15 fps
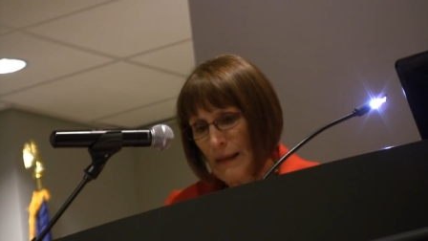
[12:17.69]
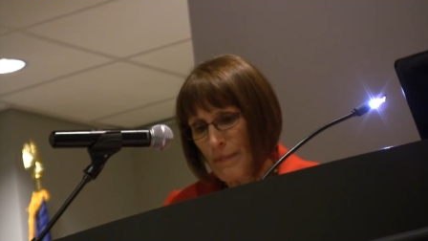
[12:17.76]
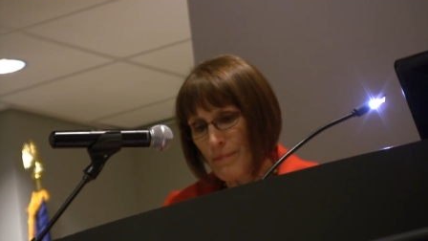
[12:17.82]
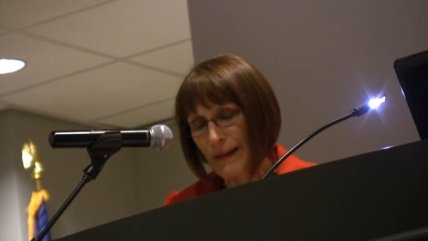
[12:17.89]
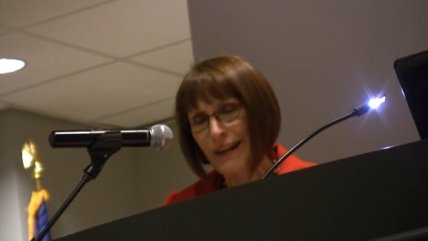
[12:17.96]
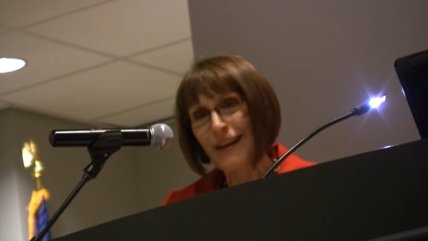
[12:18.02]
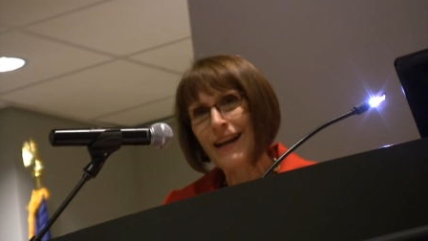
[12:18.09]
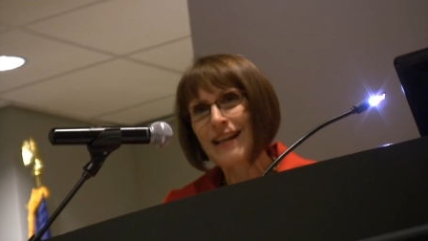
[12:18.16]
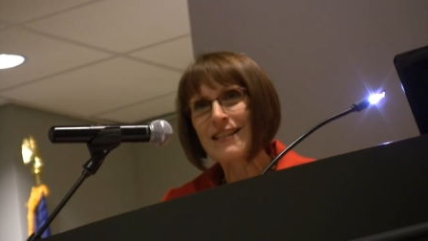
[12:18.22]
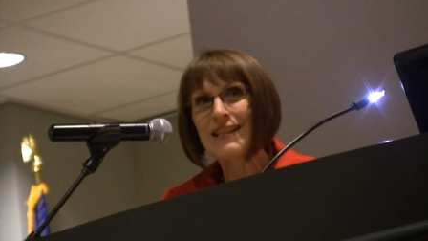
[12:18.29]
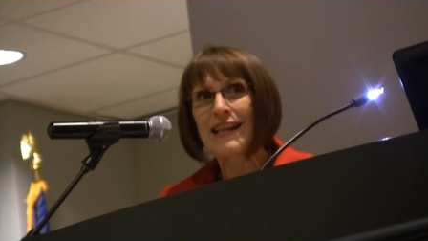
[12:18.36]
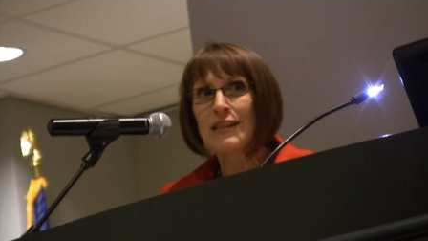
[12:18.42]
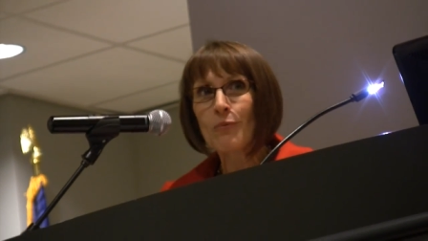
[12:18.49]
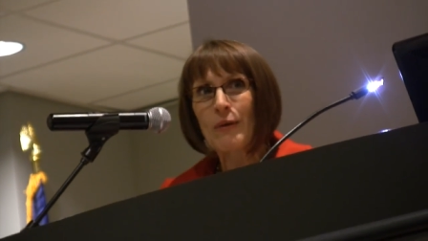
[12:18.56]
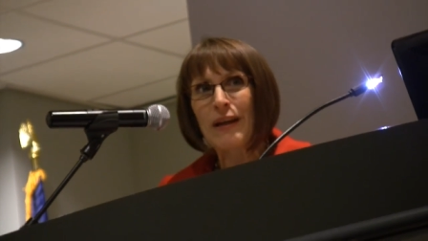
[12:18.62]
Because
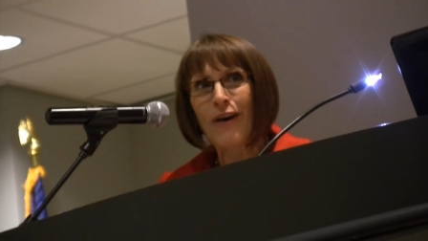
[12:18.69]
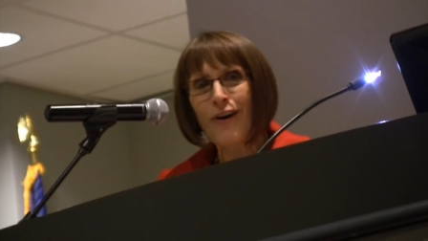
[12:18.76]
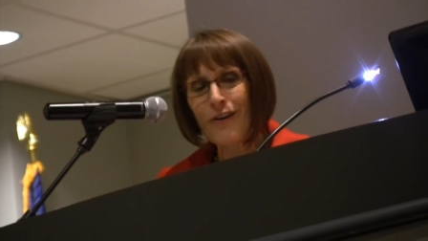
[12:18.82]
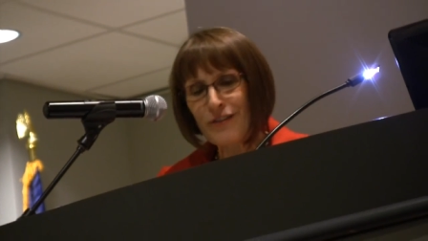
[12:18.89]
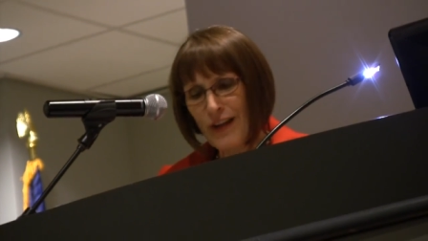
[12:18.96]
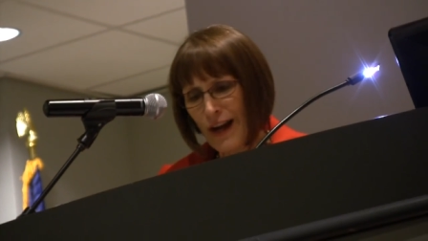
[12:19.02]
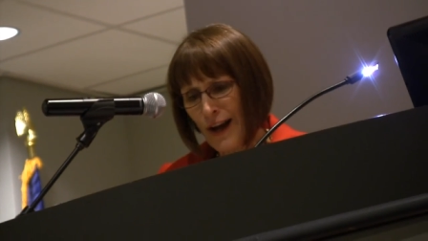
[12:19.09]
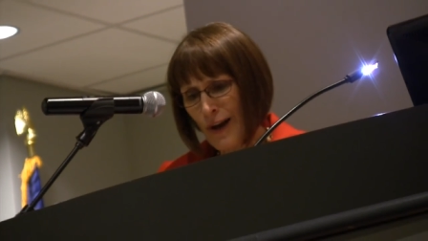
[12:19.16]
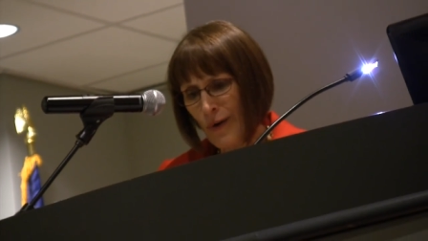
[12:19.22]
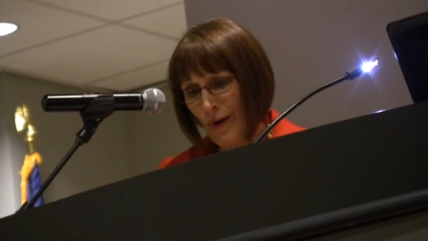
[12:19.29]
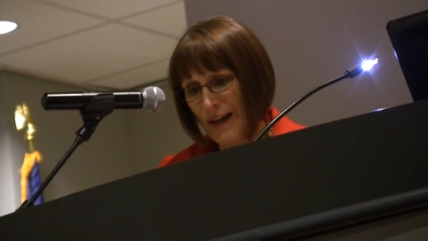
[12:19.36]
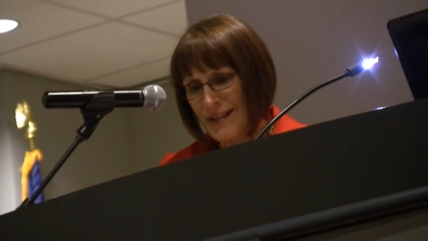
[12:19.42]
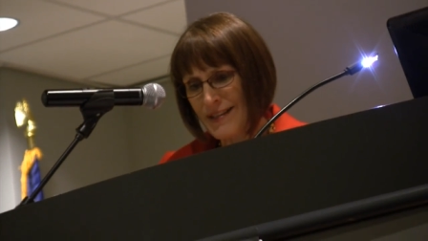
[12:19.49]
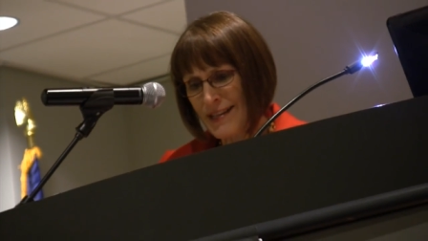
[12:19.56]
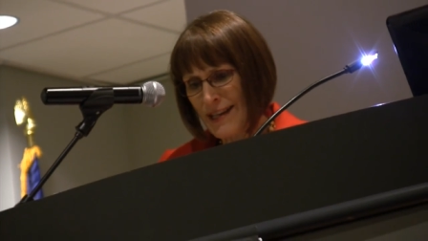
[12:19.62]
as we all know,
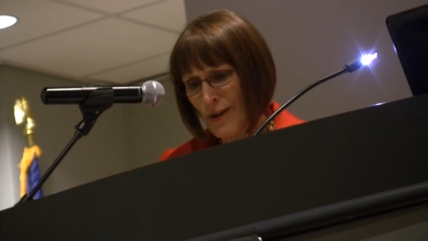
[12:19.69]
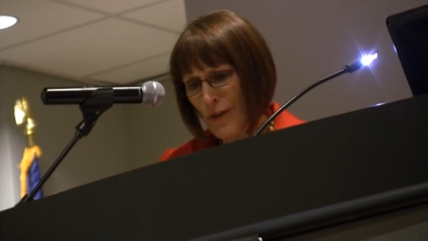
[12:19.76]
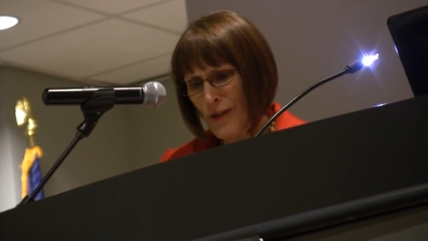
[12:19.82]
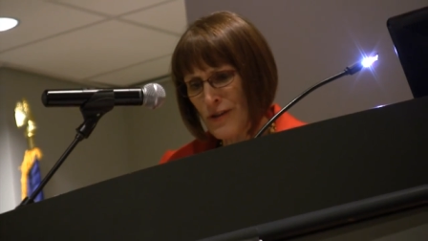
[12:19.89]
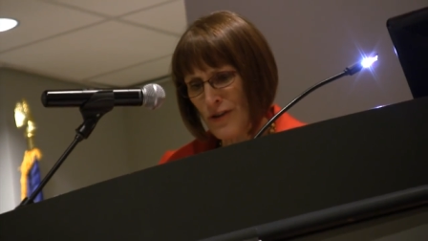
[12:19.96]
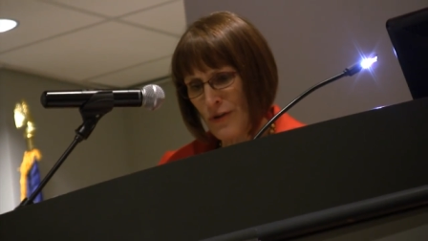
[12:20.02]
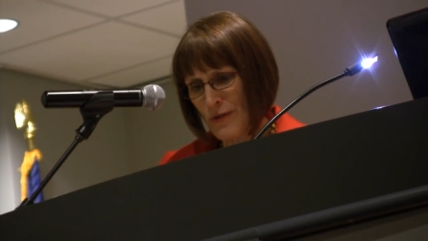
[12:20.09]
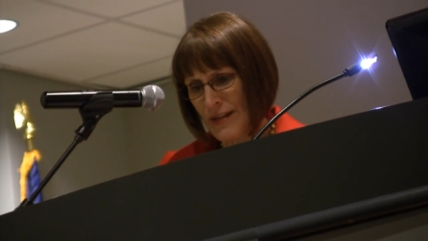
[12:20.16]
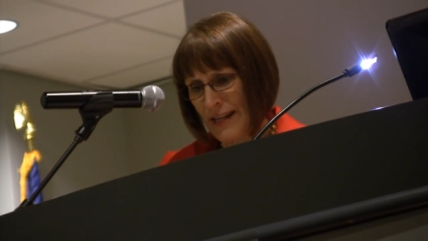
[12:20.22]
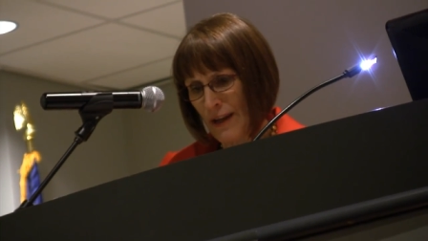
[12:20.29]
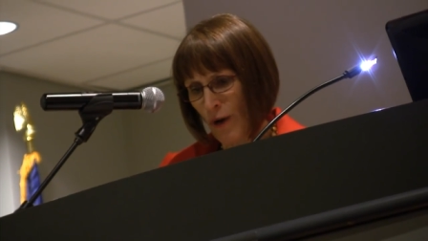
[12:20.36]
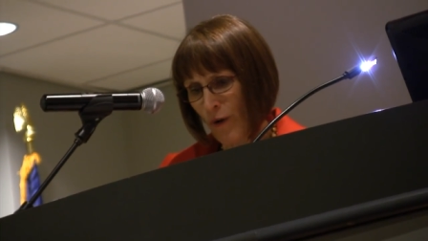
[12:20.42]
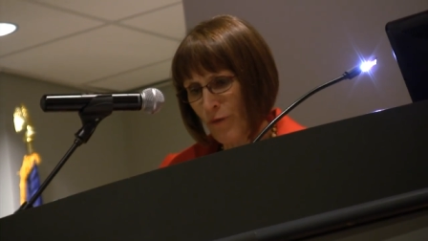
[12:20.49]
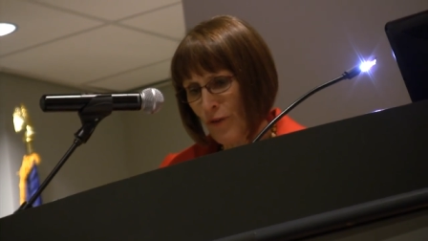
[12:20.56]
until the New Deal,